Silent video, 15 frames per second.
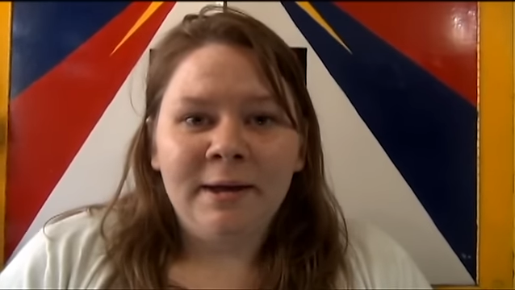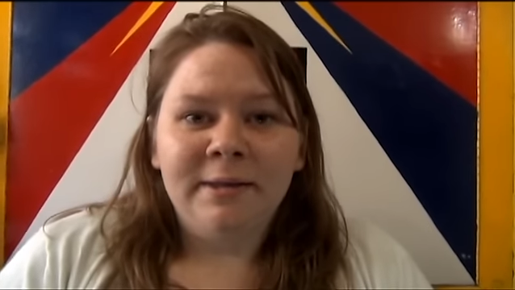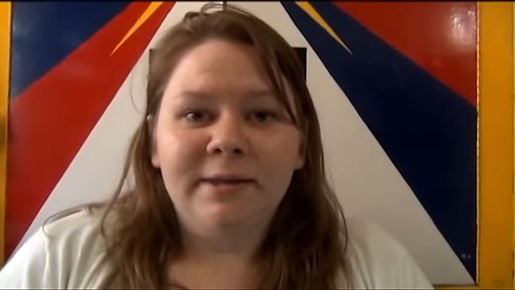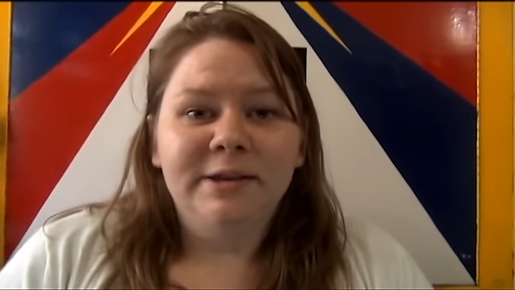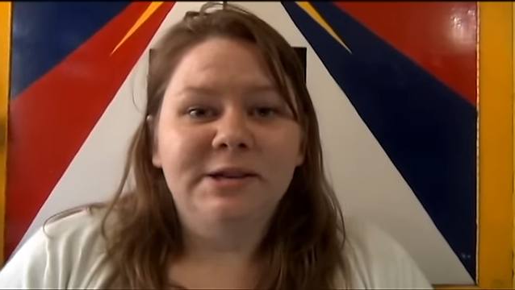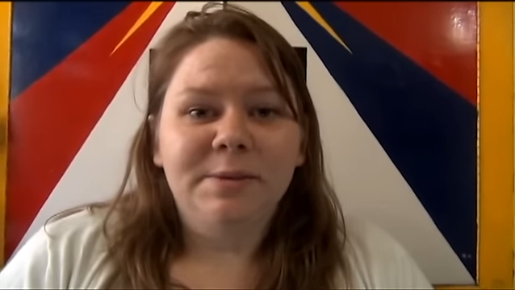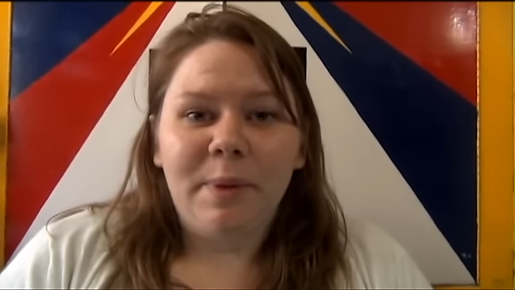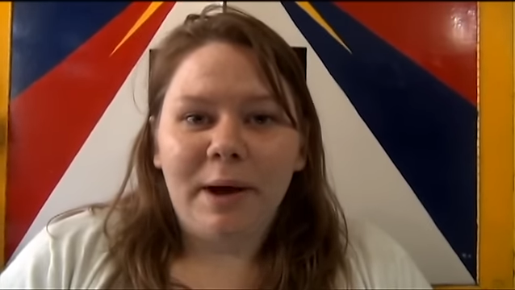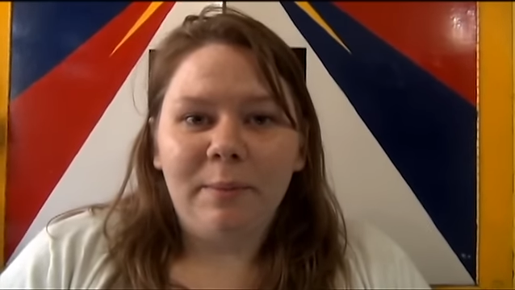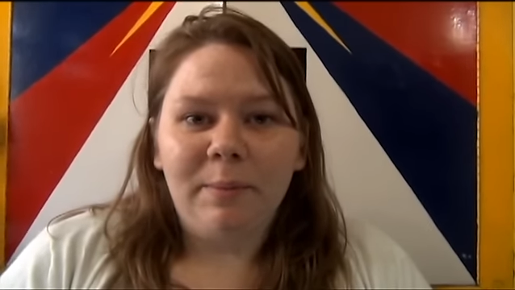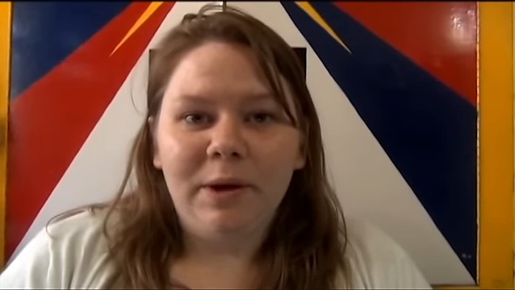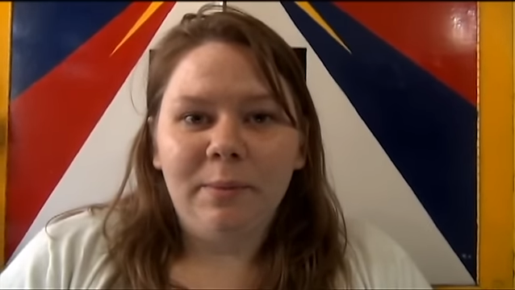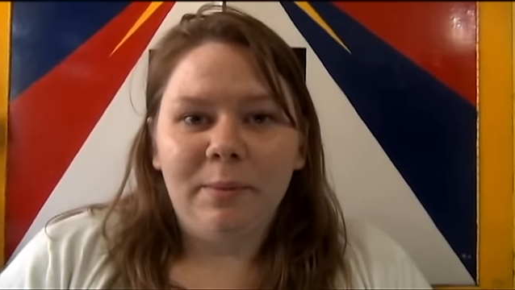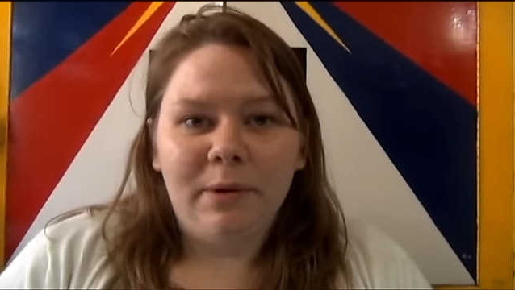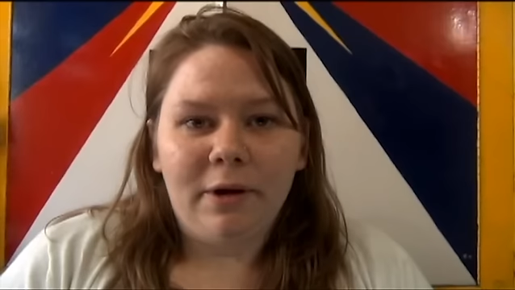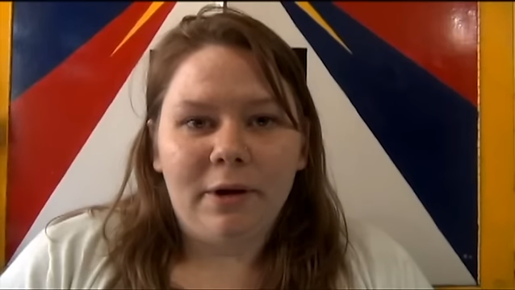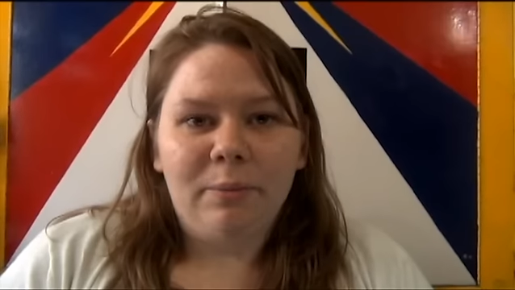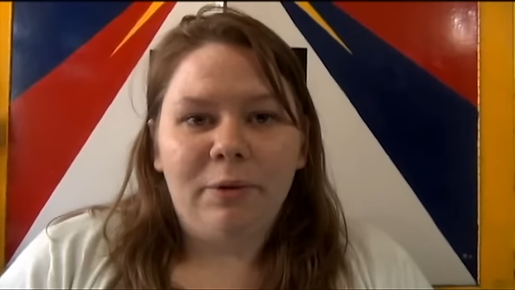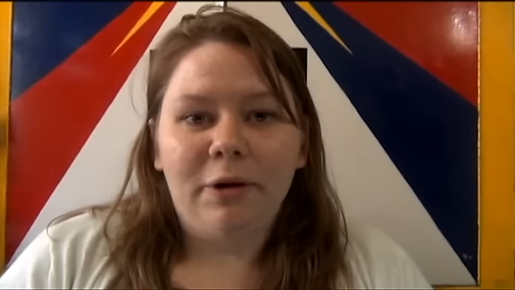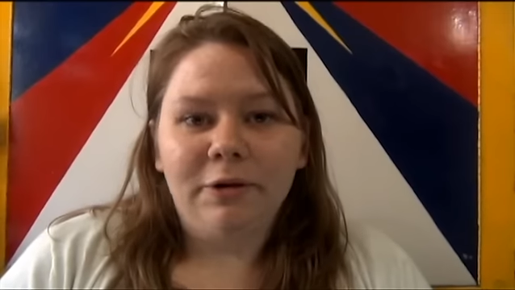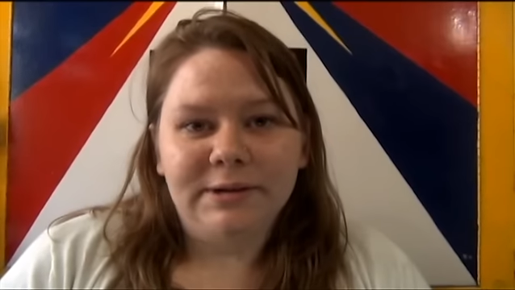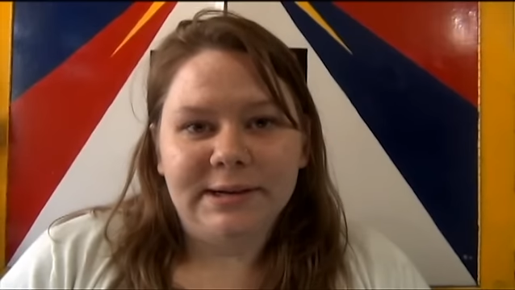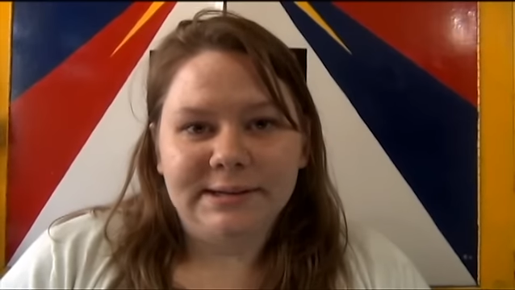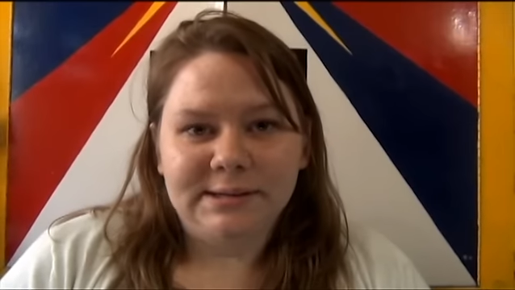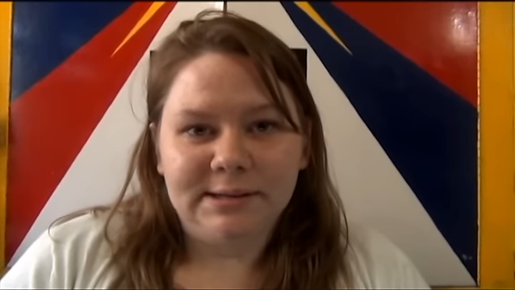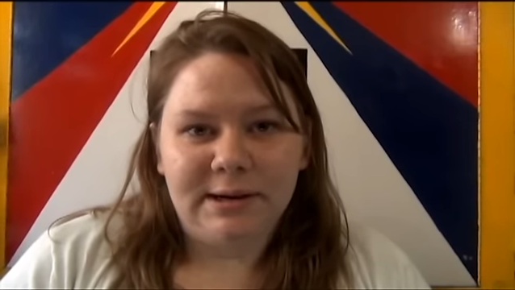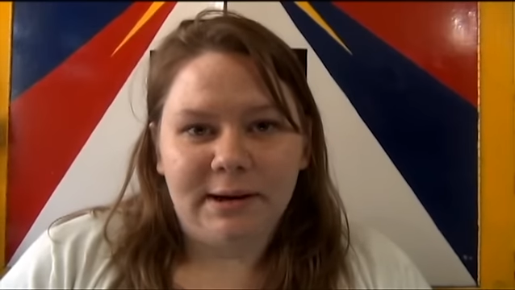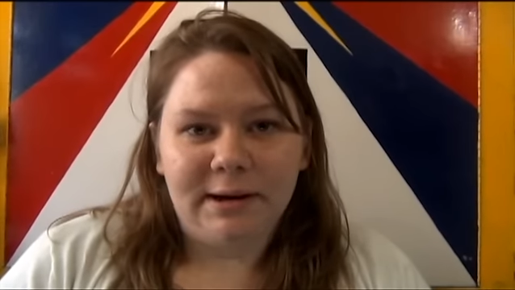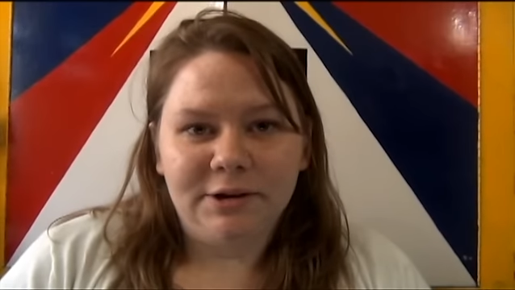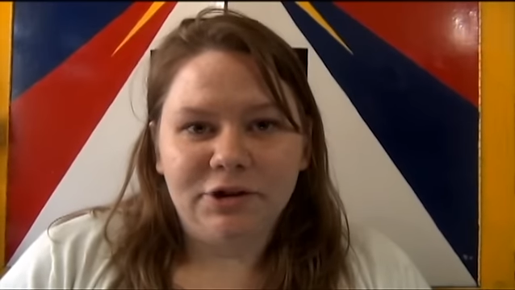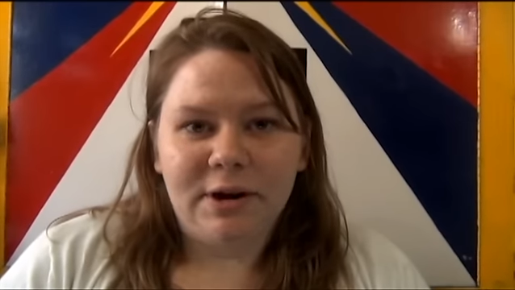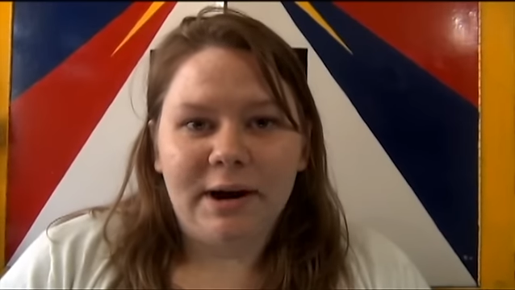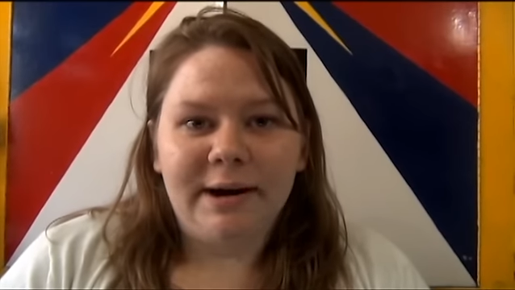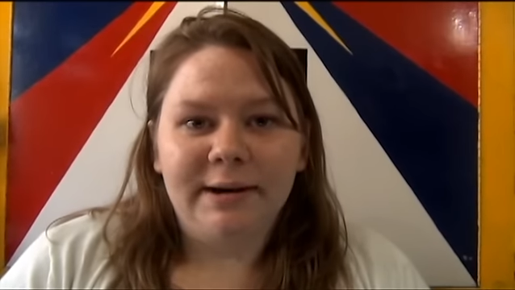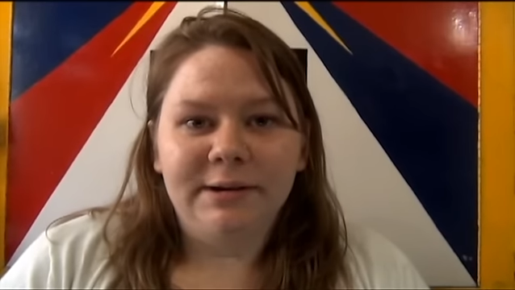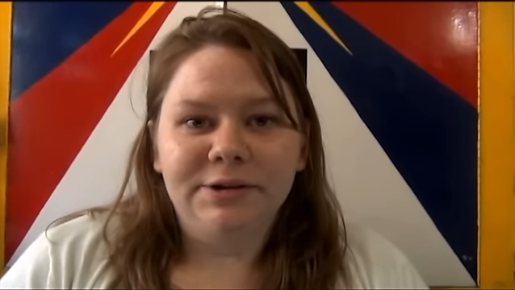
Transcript: The Tibet people are protesting and trying